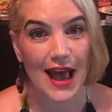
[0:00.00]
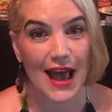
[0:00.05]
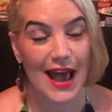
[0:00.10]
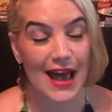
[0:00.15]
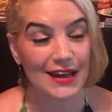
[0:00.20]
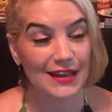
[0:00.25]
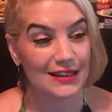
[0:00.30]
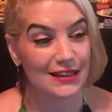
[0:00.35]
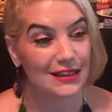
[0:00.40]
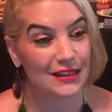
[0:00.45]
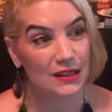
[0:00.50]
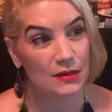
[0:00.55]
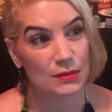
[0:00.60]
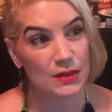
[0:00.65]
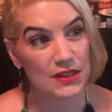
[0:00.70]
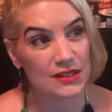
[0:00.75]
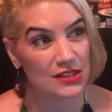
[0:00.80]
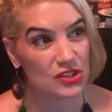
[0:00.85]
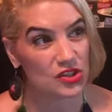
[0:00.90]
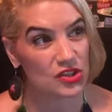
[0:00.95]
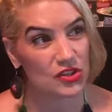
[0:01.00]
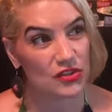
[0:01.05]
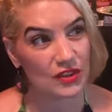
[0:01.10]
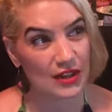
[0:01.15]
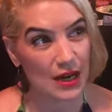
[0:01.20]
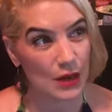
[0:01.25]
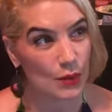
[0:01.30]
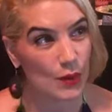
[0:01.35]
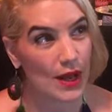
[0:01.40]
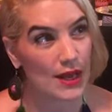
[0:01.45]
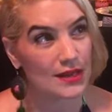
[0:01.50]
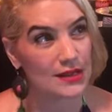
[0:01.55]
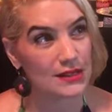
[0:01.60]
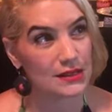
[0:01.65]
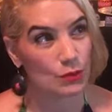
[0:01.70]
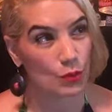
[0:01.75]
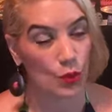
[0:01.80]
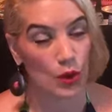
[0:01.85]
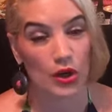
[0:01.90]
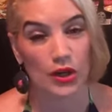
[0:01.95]
And in the position that I was
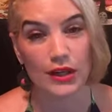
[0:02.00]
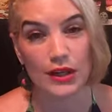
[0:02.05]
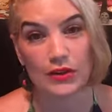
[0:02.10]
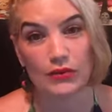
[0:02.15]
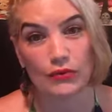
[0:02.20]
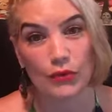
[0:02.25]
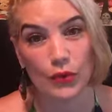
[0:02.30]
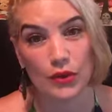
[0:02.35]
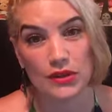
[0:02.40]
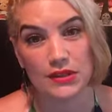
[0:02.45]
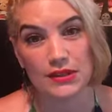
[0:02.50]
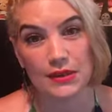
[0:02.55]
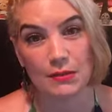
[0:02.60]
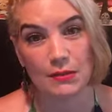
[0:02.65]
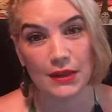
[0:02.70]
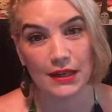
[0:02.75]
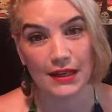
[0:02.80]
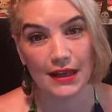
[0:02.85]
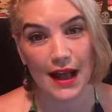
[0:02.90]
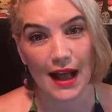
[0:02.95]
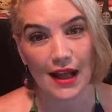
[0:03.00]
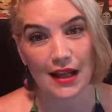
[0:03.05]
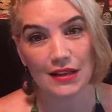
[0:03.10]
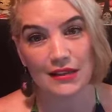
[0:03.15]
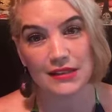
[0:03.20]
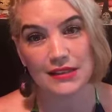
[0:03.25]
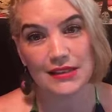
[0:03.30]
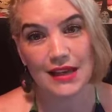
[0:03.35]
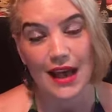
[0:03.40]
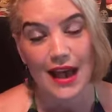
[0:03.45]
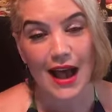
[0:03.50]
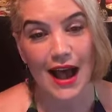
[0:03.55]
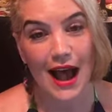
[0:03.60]
working for somebody else,